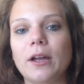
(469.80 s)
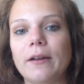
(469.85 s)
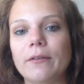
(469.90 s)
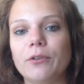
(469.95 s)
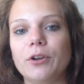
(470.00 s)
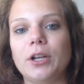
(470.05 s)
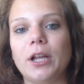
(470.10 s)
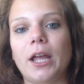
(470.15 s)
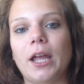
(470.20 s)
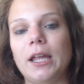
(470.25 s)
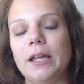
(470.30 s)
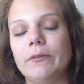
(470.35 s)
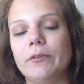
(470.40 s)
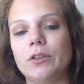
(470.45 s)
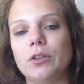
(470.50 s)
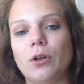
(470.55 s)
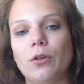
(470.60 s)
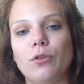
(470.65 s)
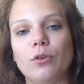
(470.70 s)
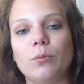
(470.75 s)
every day,
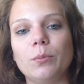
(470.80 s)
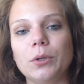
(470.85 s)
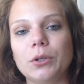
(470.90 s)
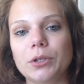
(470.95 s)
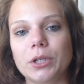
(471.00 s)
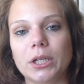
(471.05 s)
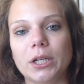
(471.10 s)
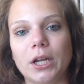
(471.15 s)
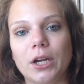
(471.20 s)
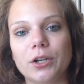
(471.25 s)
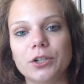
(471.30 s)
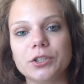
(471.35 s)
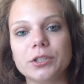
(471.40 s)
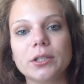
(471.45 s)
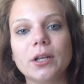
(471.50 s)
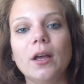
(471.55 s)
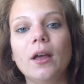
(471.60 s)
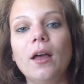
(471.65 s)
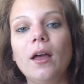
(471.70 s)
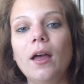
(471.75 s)
even though they're
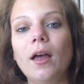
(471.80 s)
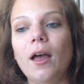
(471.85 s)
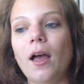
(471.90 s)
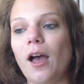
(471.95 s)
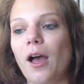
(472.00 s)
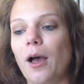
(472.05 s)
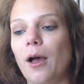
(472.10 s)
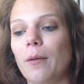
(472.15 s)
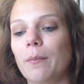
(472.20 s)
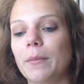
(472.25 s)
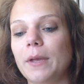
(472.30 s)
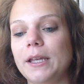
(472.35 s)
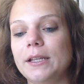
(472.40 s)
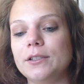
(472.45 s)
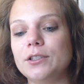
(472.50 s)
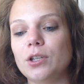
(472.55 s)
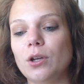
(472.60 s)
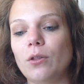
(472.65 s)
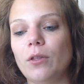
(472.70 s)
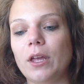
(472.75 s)
billionaires.
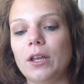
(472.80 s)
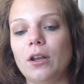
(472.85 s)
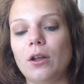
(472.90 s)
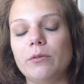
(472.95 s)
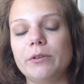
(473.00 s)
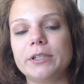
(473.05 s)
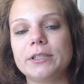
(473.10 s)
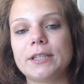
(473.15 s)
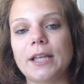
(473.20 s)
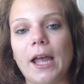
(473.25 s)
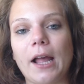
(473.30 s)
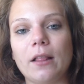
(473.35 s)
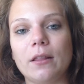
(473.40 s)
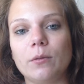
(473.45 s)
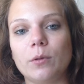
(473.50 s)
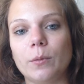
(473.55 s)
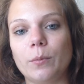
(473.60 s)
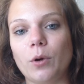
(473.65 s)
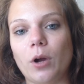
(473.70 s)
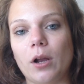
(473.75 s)
And so they know exactly
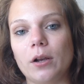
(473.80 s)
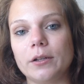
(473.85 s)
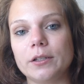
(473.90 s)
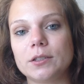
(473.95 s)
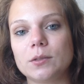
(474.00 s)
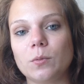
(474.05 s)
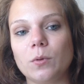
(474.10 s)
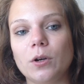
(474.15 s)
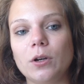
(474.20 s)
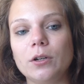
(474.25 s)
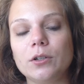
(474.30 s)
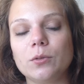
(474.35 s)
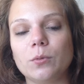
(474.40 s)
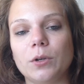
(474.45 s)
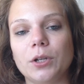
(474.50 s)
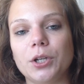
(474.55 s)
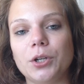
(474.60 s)
what products work, what